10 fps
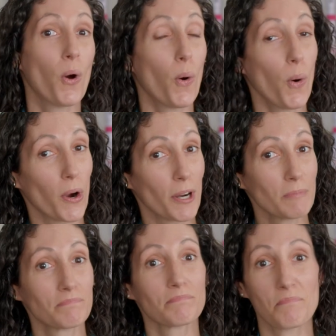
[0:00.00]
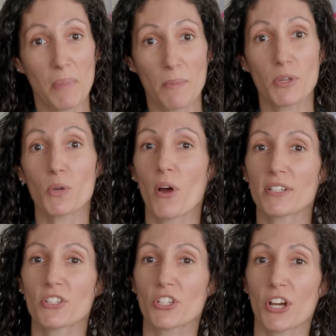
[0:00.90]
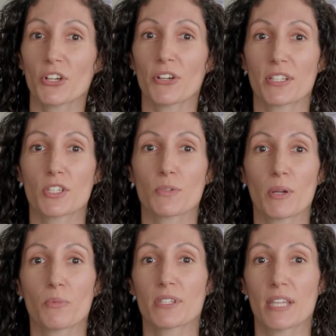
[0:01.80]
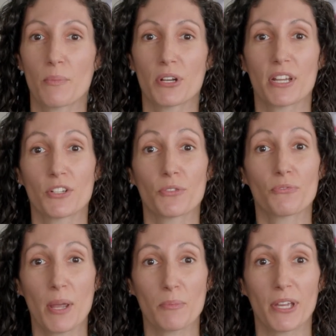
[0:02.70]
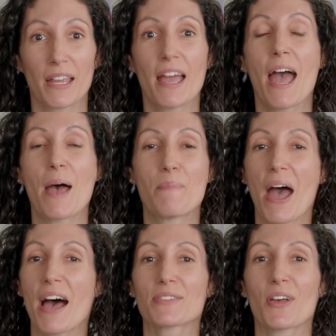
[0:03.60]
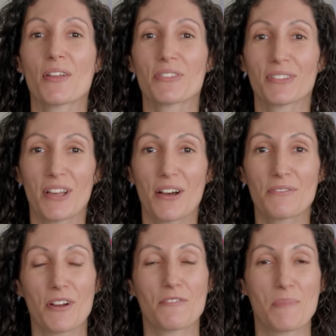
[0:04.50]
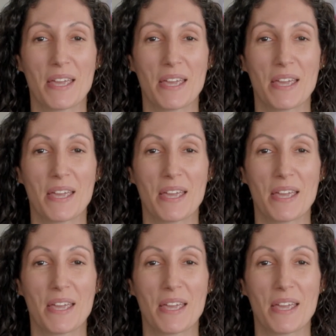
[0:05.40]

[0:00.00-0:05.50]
Or maybe you want to share your instrument with someone in your family and pass on the love of